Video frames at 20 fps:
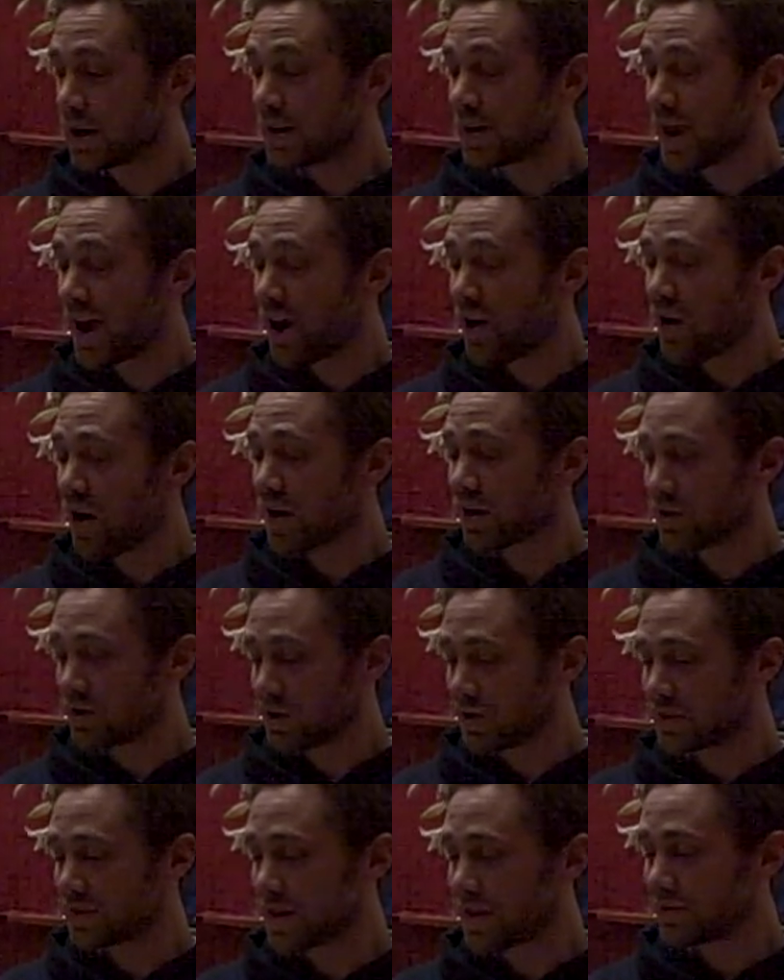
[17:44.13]
Now, I
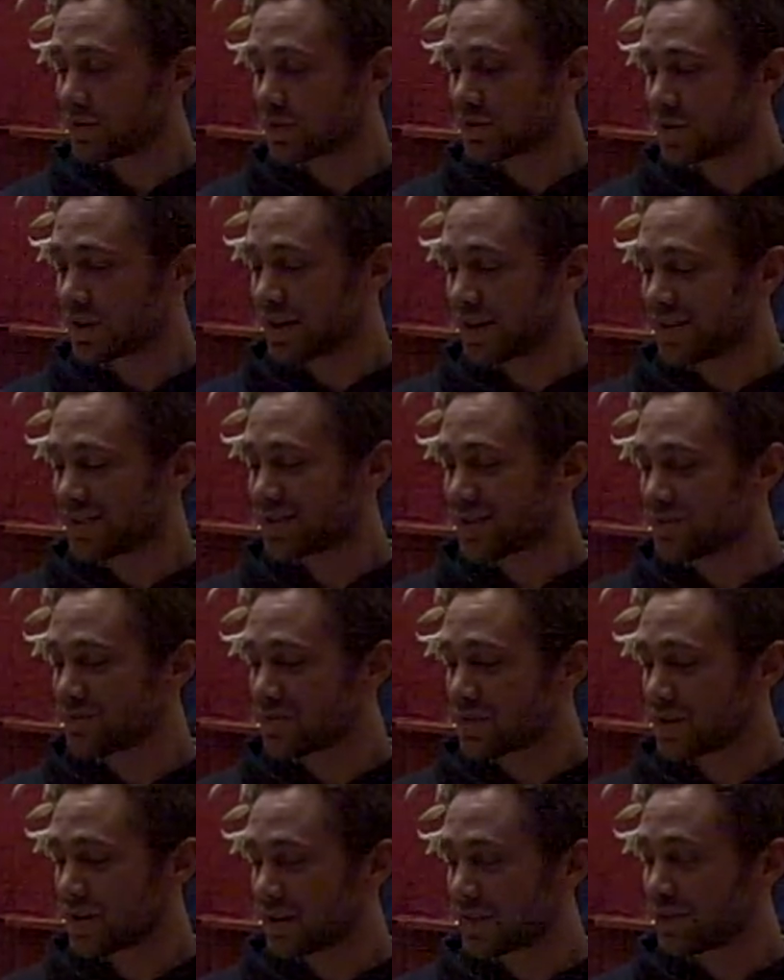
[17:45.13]
could attempt to say
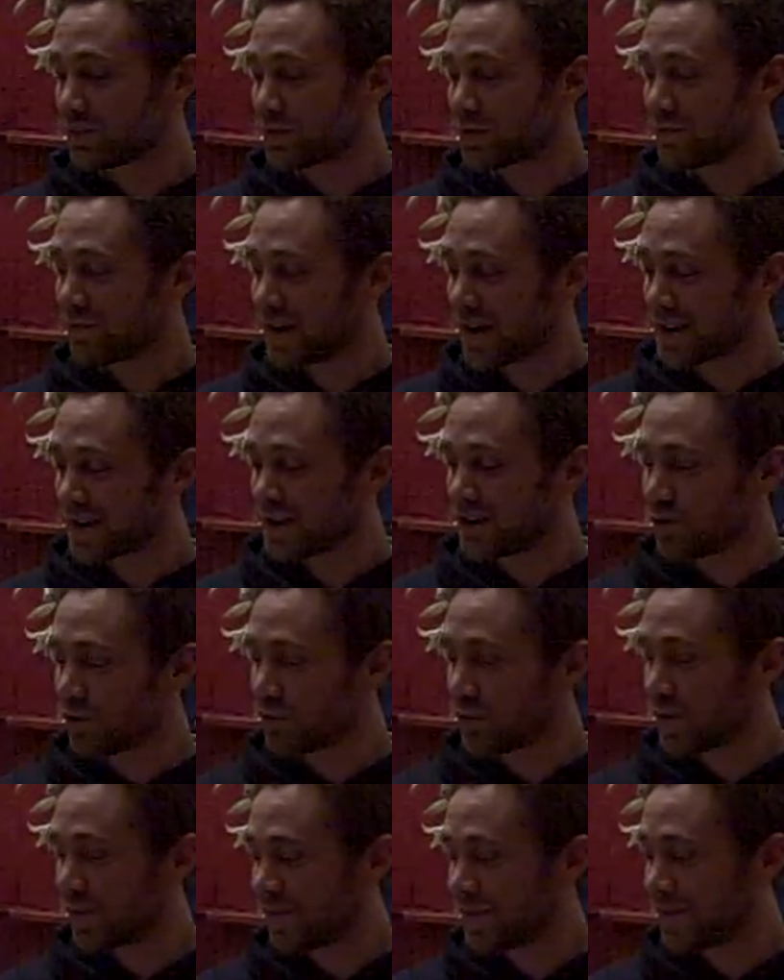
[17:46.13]
something that was funny or
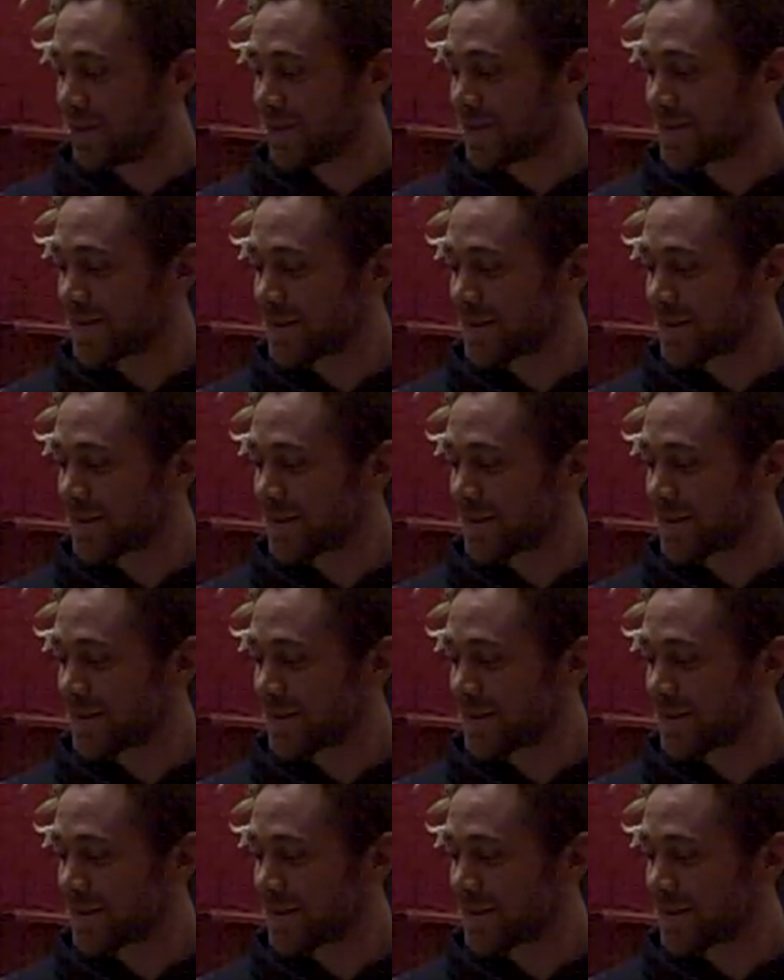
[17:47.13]
witty,